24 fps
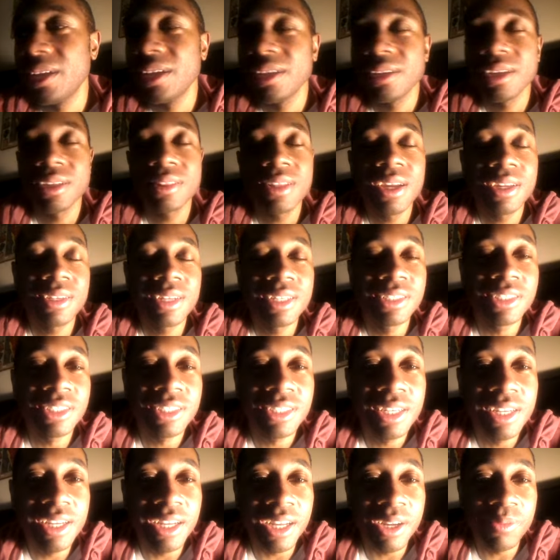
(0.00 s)
they think they
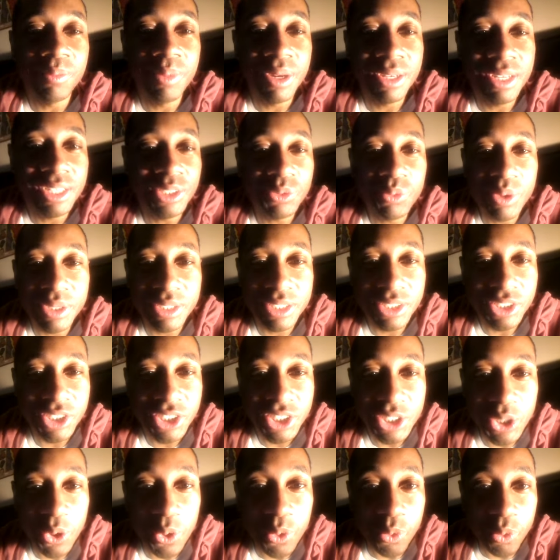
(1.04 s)
slick, but that's what this
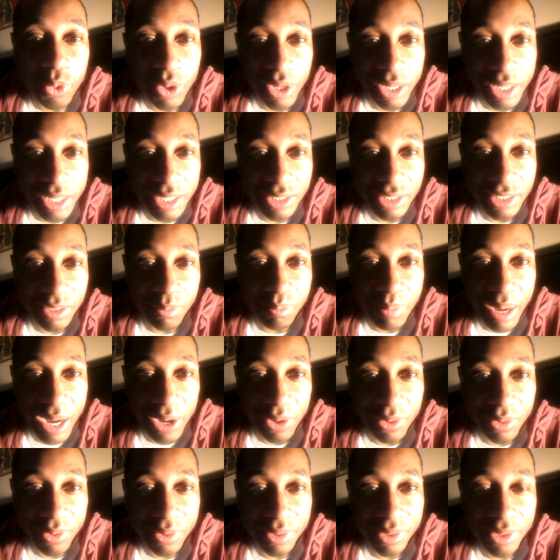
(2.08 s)
show really is
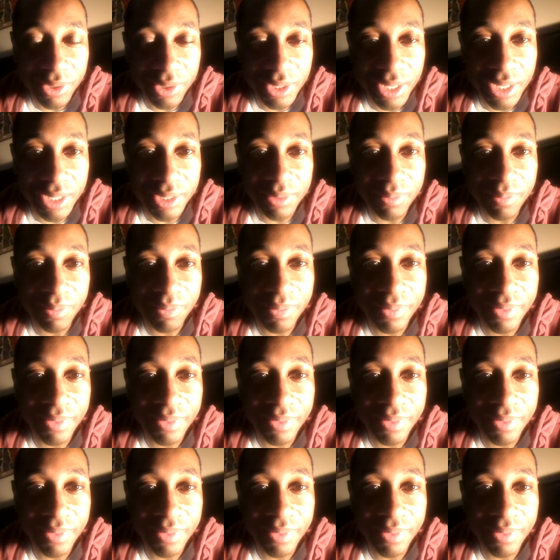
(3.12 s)
about. Okay.